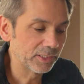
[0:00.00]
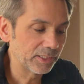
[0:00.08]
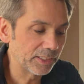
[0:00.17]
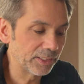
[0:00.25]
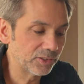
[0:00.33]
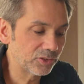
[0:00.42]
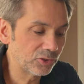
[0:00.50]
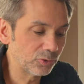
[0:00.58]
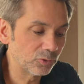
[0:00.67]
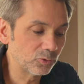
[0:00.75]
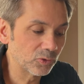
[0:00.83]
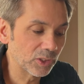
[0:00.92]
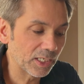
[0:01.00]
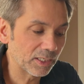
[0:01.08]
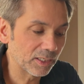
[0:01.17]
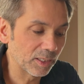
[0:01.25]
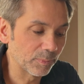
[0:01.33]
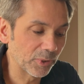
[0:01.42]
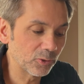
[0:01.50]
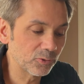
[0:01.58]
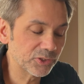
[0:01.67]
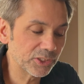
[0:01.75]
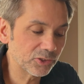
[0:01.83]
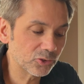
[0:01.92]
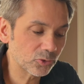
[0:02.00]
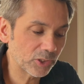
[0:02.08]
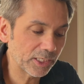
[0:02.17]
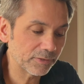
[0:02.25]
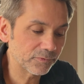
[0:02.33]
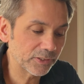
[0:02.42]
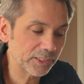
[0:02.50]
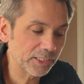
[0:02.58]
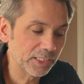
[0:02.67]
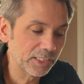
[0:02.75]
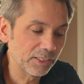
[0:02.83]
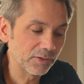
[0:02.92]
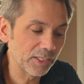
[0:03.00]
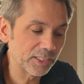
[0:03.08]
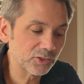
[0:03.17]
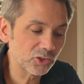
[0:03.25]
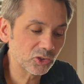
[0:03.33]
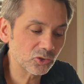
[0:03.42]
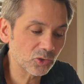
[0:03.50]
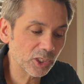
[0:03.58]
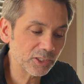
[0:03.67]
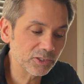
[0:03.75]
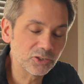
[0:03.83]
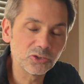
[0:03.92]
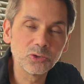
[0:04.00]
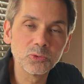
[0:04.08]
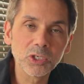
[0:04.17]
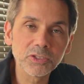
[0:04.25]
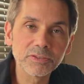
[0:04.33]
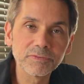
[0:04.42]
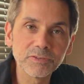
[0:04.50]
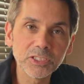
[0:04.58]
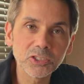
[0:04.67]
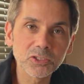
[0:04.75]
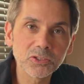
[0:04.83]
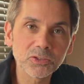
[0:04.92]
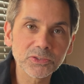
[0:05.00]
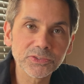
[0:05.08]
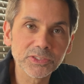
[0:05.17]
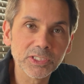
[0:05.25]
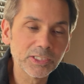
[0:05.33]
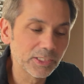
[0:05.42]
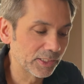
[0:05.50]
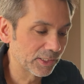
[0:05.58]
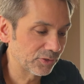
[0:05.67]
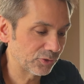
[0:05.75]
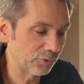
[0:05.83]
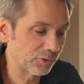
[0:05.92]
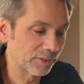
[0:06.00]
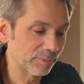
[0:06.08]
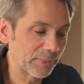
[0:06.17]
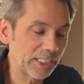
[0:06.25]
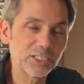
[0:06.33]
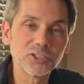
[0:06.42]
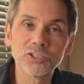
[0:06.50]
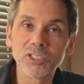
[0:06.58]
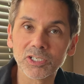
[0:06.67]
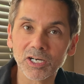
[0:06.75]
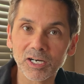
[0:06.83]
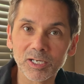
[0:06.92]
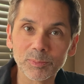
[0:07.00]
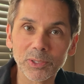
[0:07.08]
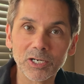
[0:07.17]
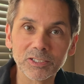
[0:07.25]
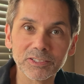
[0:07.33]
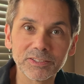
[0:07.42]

into opposing traffic, then struck 2 other vehicles. So you can imagine a car parked at